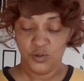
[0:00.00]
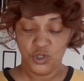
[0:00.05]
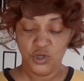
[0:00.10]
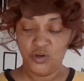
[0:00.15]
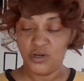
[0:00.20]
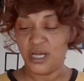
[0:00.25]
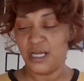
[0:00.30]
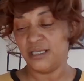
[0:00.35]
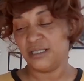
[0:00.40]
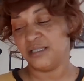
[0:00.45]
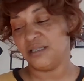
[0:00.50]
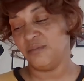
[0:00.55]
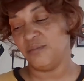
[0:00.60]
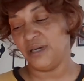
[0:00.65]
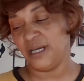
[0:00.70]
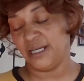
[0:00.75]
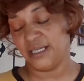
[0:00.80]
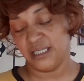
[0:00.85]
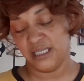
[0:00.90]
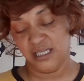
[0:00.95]
You got
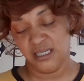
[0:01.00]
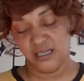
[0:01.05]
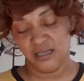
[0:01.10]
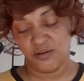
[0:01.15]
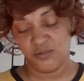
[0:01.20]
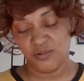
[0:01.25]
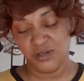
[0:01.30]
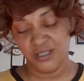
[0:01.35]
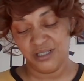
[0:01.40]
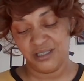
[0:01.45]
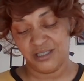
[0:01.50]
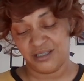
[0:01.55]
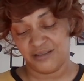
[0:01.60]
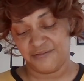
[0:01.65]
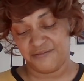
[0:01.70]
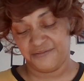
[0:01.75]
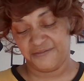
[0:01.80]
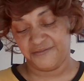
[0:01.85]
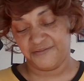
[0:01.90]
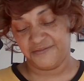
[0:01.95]
somebody here. What in
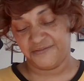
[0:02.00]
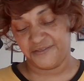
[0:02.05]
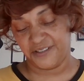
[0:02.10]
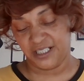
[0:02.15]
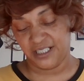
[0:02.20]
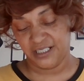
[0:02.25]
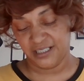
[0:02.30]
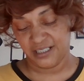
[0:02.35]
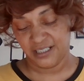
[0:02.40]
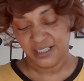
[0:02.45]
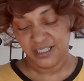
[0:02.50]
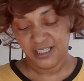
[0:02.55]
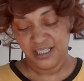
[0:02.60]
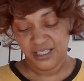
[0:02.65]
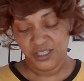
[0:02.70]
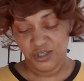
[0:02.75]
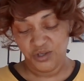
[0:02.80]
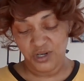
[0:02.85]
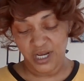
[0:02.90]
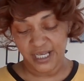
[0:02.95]
the fuck?
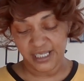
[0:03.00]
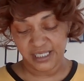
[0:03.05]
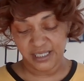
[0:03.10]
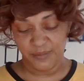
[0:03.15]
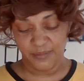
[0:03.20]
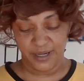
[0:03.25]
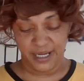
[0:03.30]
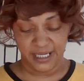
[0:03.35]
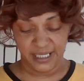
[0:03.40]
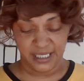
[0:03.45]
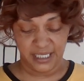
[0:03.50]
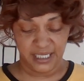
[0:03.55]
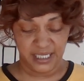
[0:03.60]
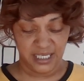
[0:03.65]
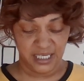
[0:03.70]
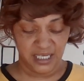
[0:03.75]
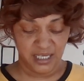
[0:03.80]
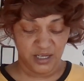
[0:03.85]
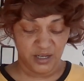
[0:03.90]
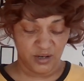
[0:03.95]
You got somebody
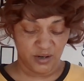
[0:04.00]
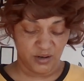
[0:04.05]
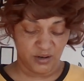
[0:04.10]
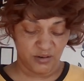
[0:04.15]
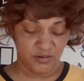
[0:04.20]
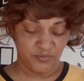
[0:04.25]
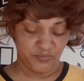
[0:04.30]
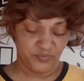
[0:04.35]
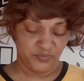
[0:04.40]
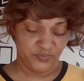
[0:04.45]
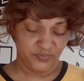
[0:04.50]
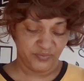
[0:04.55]
here.